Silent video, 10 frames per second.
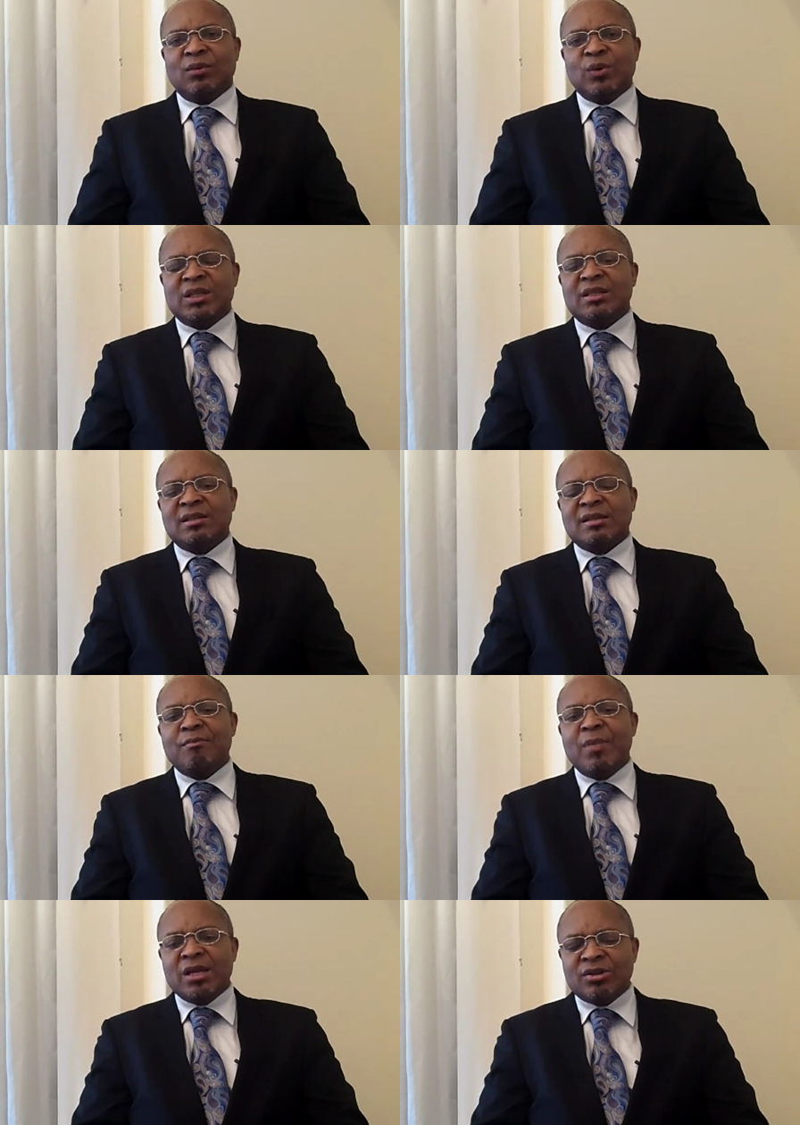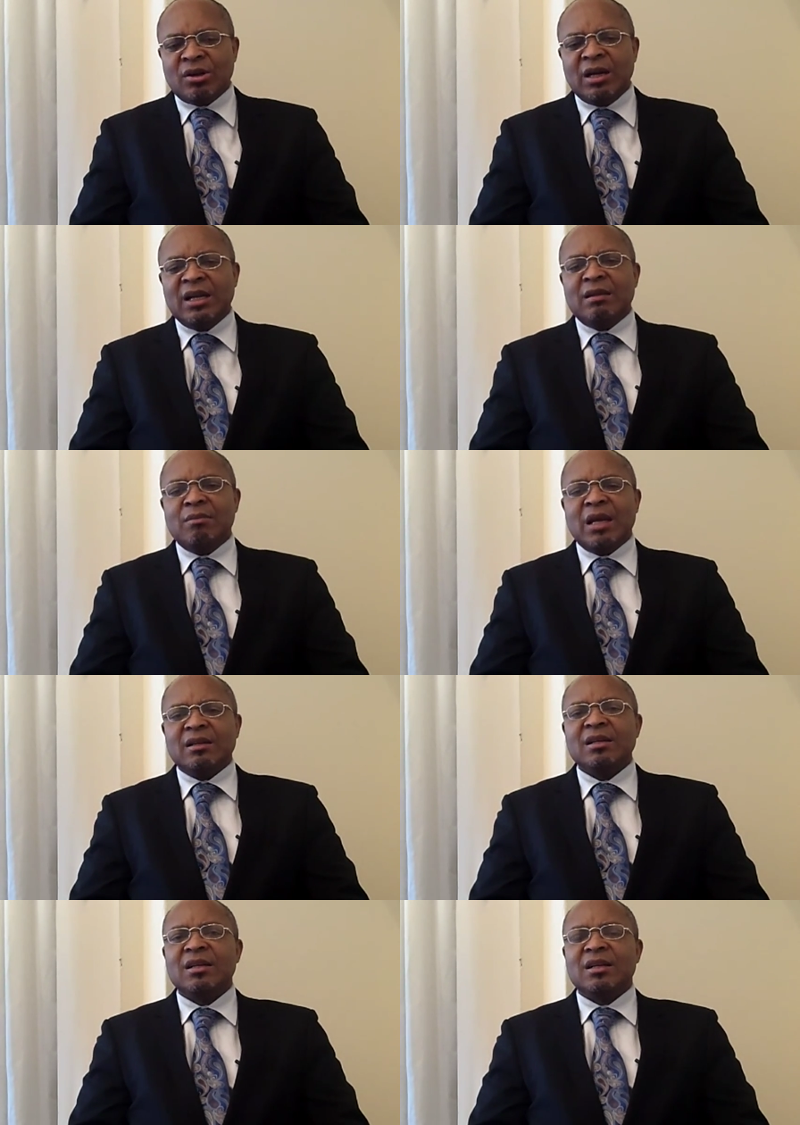which is a major
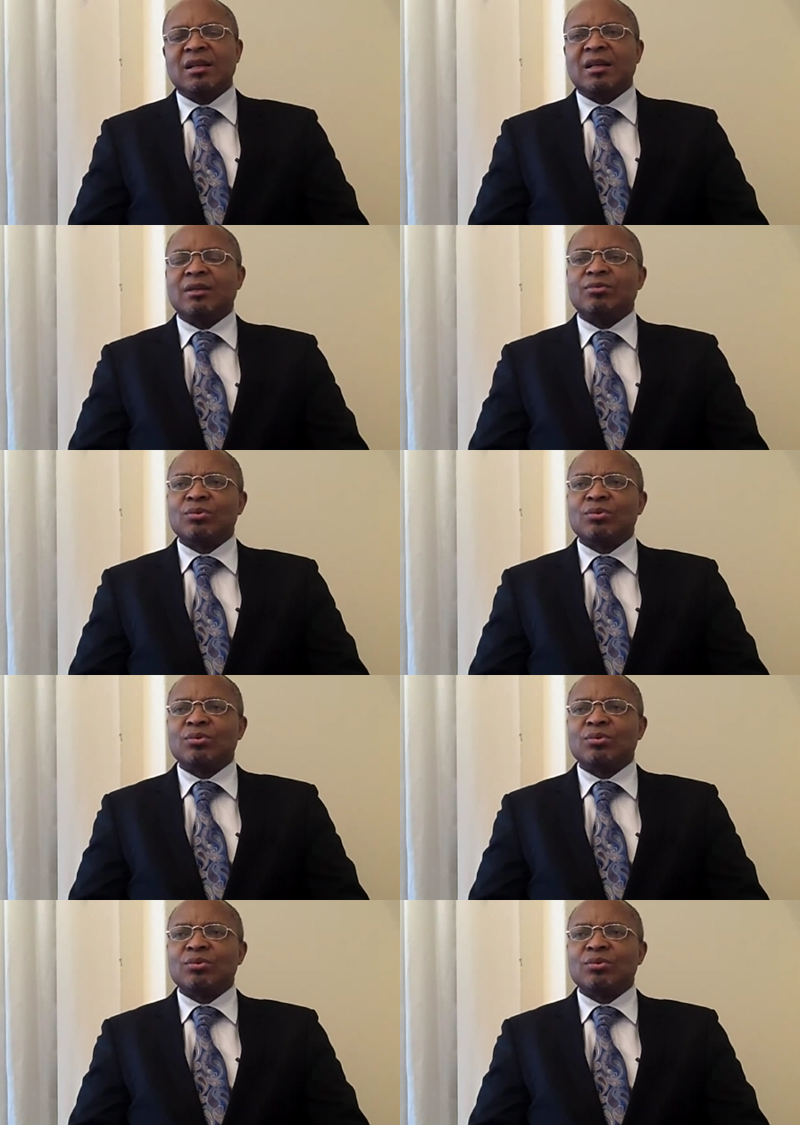element uh,